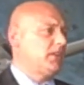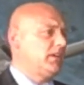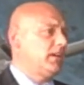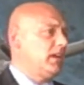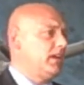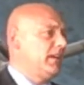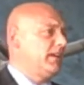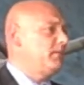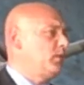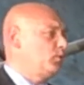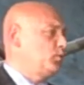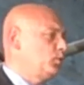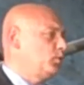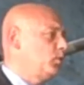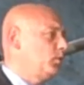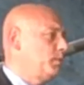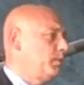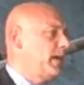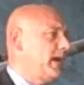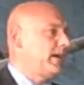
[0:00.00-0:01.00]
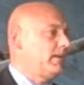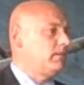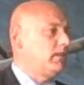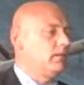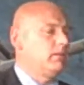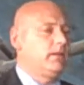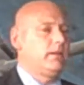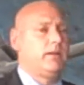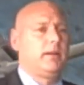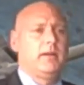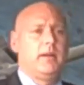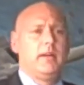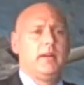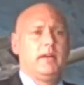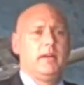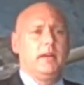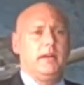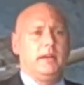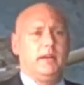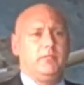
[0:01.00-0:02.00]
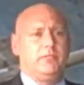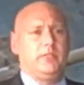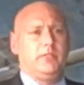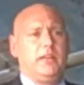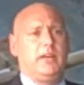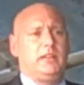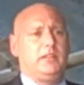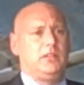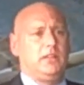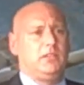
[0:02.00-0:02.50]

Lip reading: I'll give you a short background there. And after that,